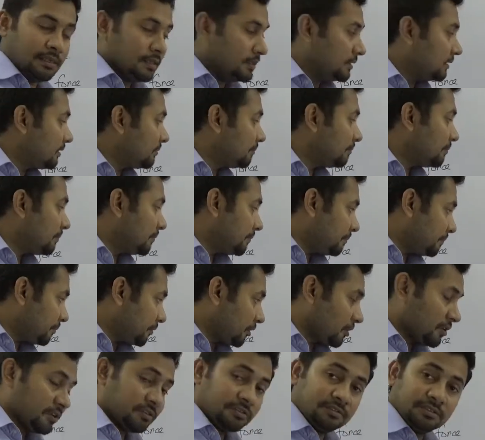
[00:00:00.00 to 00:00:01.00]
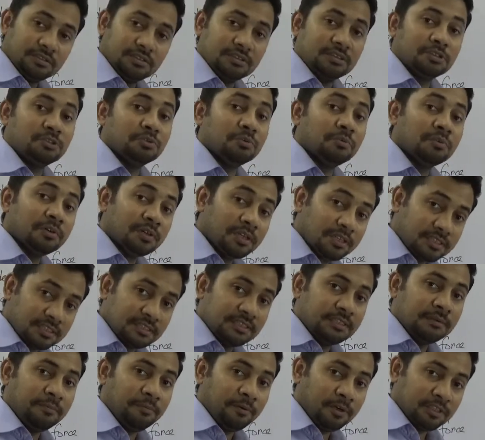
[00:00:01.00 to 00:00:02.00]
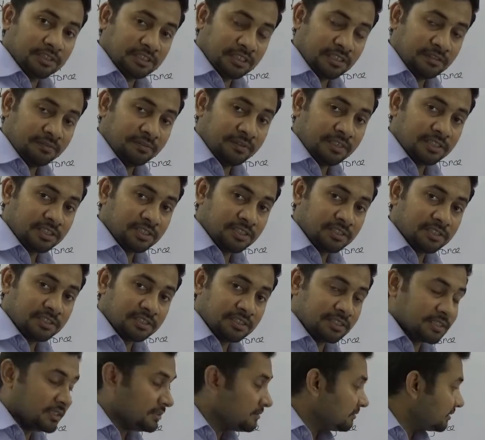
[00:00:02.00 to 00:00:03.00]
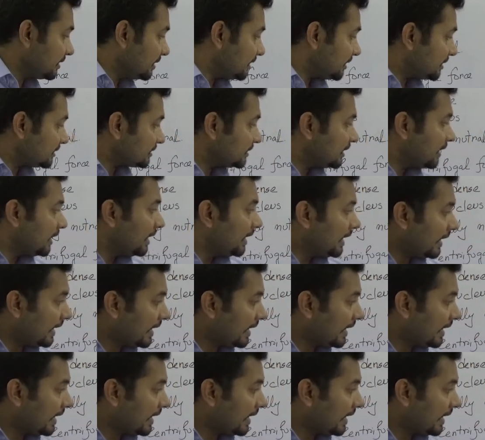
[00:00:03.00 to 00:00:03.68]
the protons, towards the positively charged nucleus,